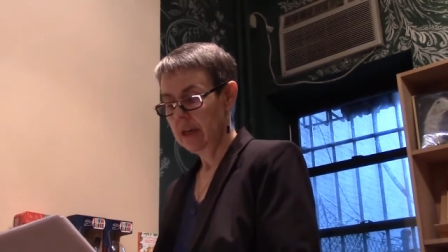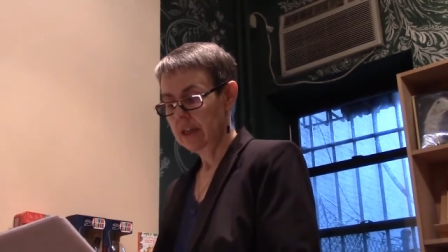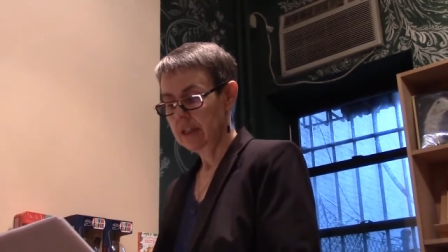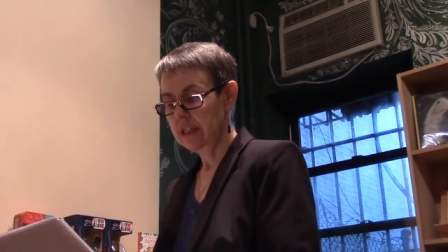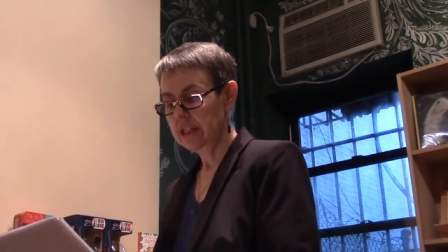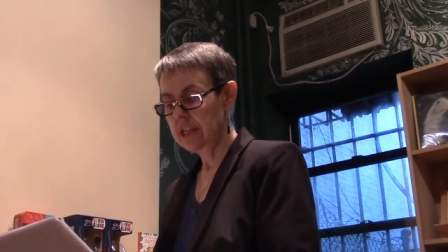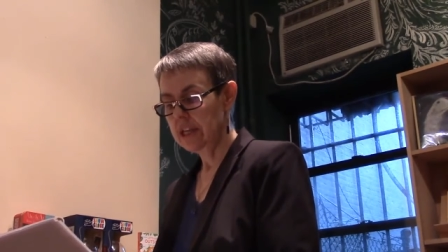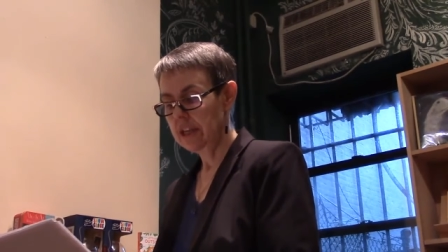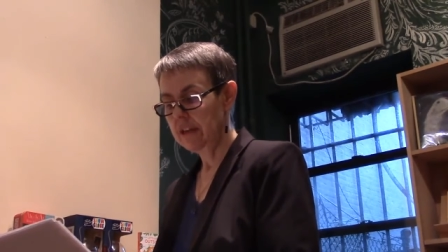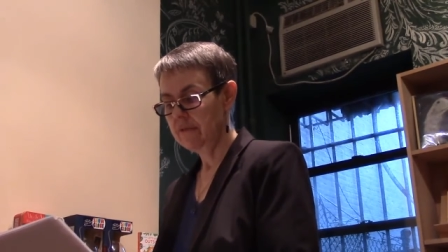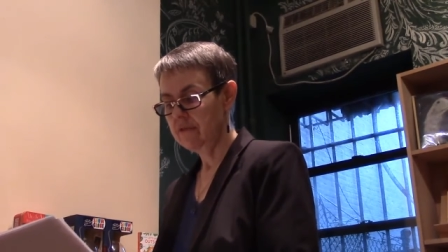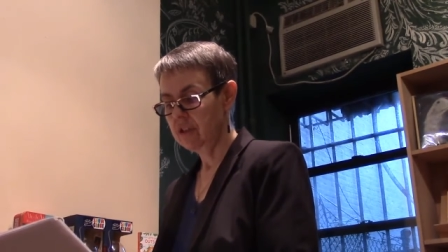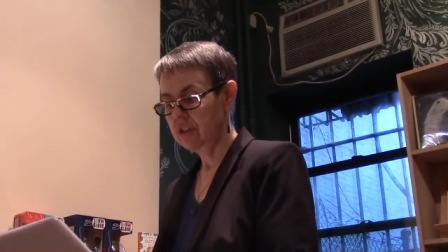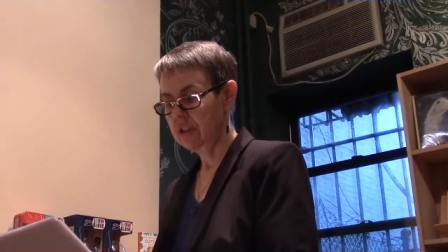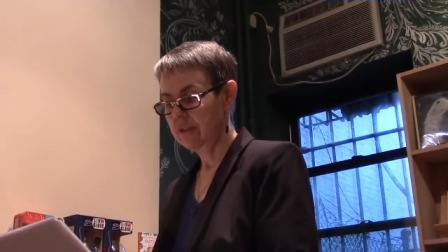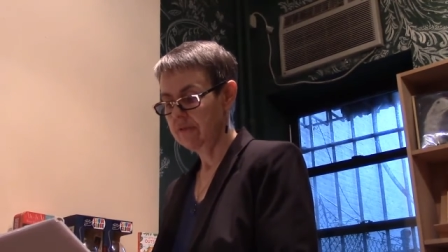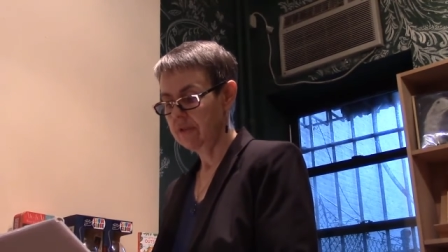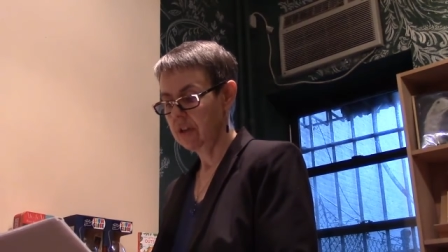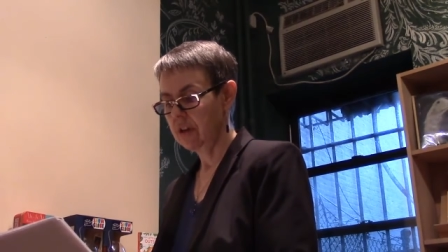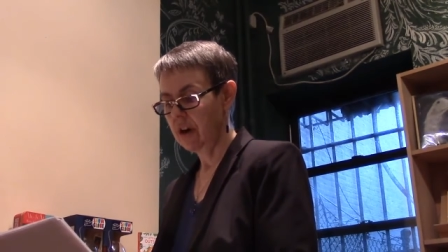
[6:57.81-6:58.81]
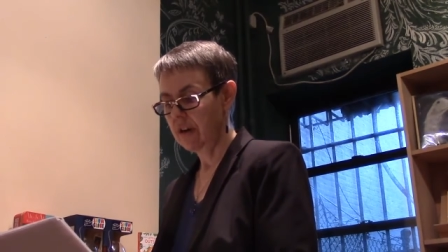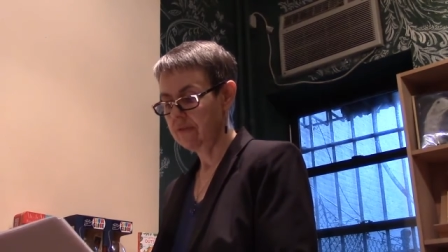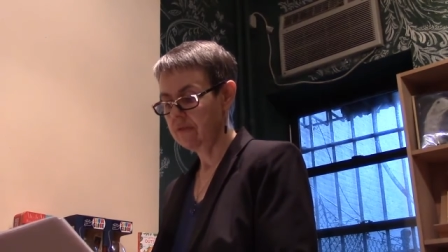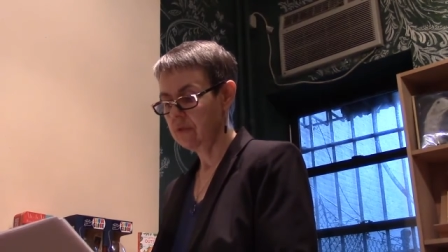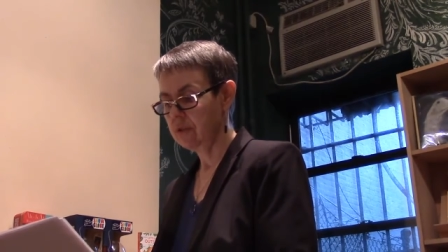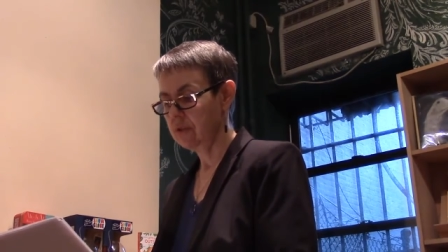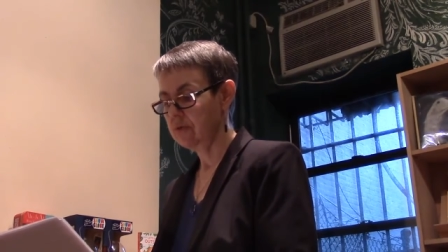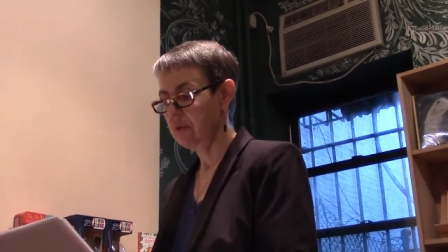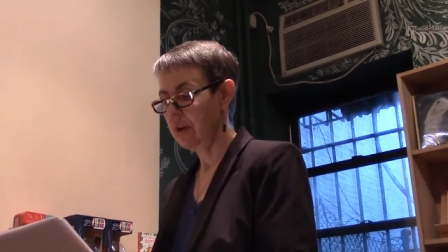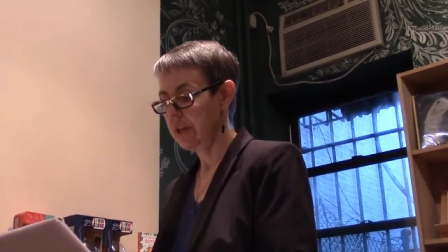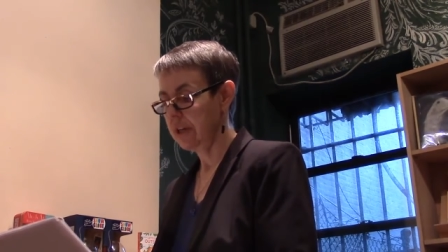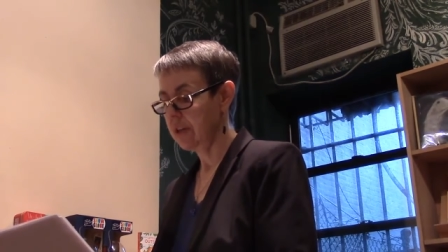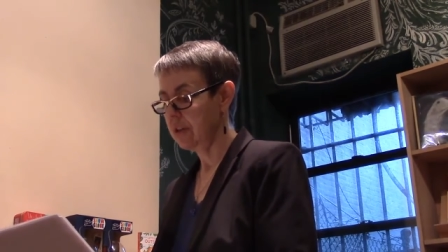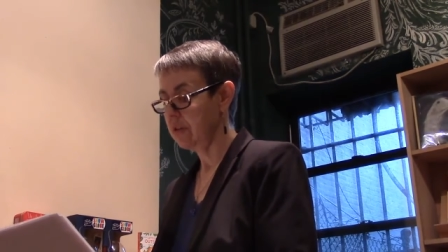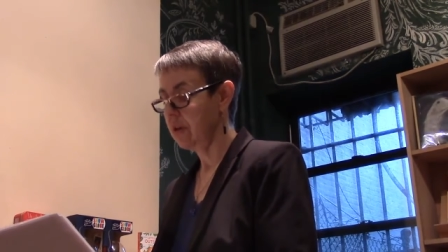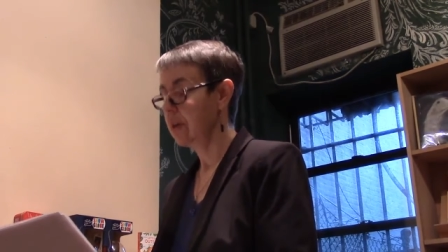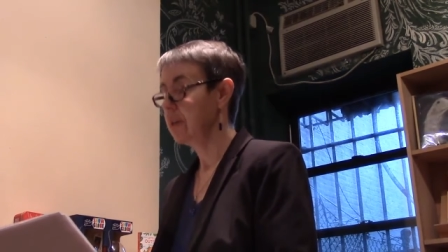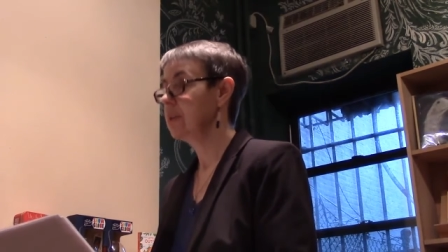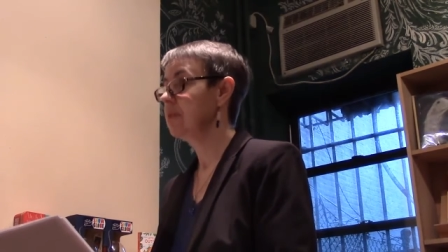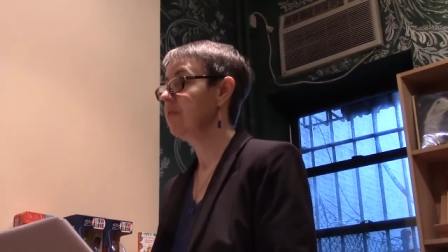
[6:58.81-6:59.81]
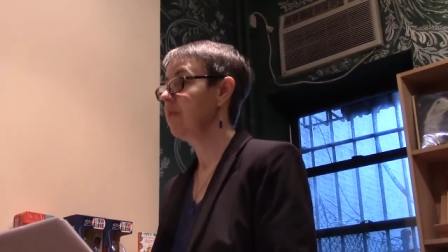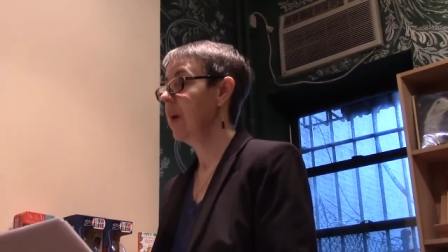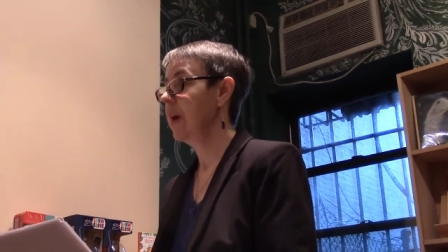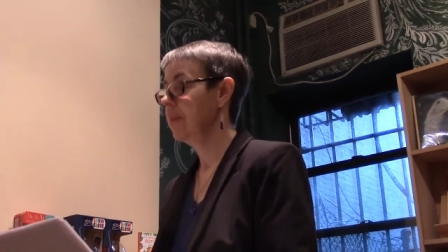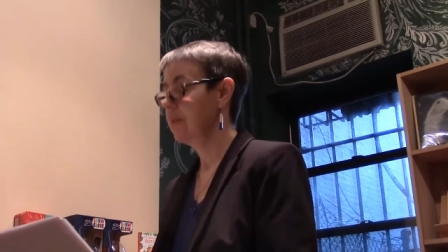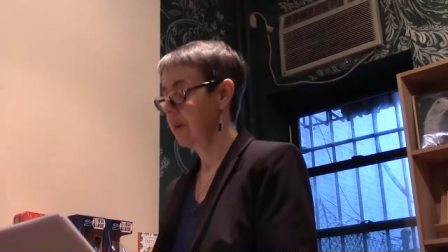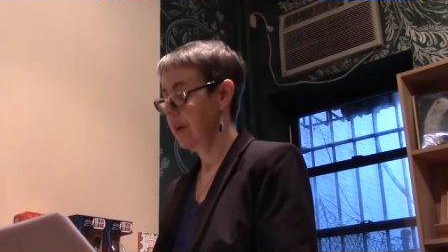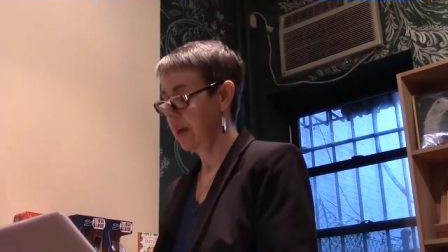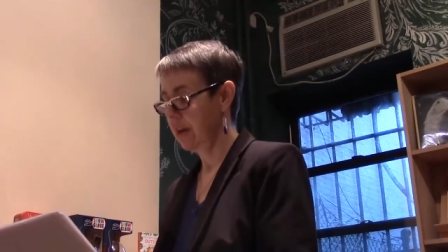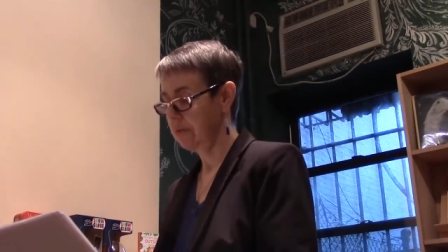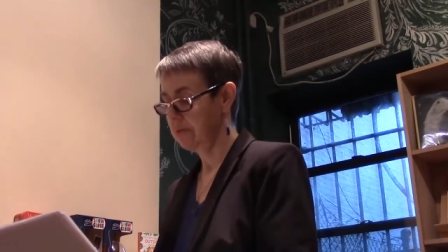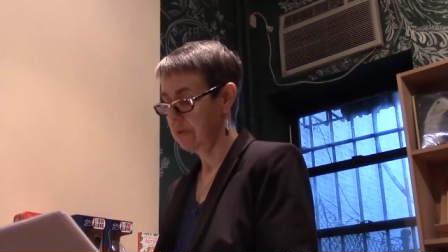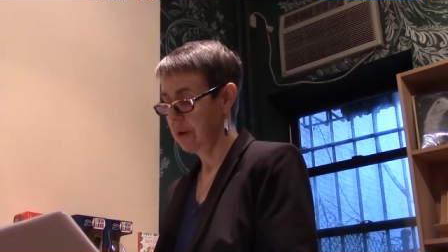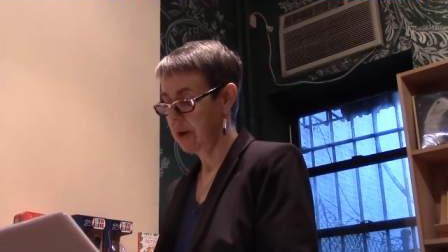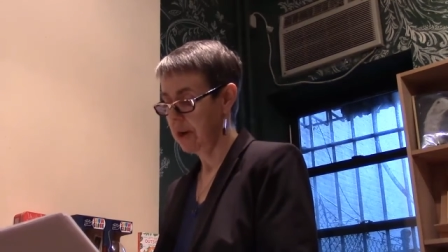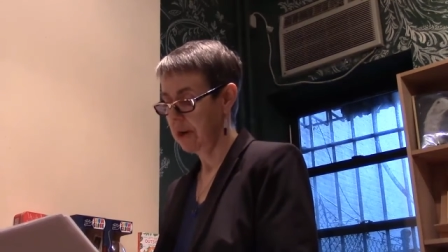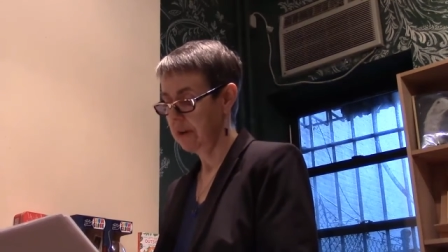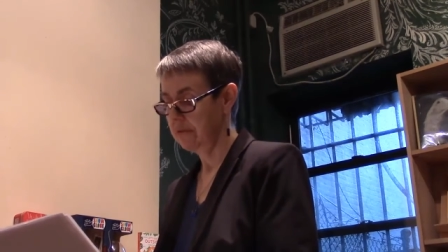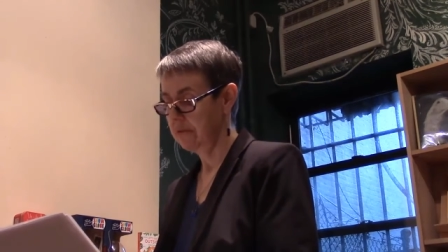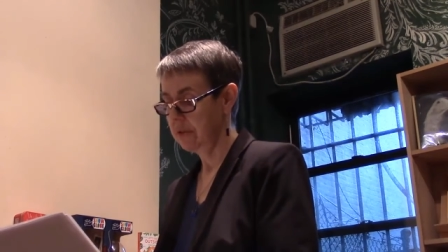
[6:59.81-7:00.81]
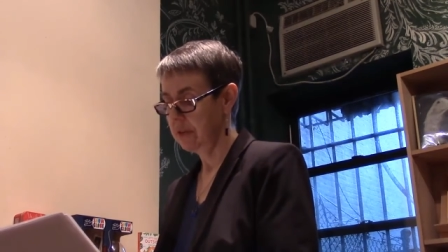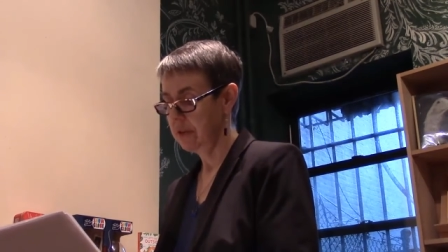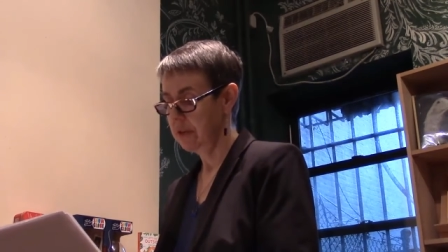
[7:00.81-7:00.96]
Leaves shifted off to his right, and he thought his father had arrived.